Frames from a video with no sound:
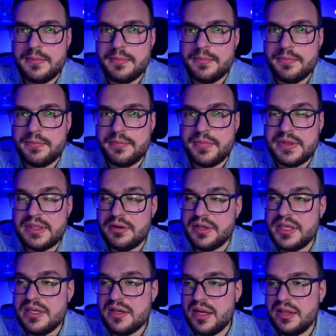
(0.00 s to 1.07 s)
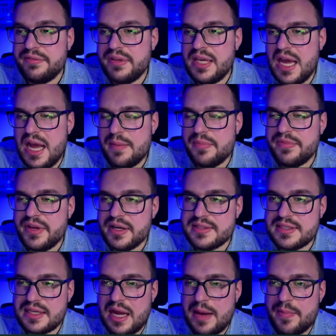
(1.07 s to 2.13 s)
Now here in the app, there's a
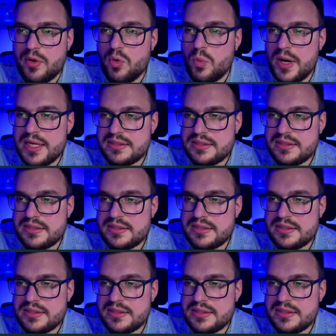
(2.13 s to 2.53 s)
couple ways to use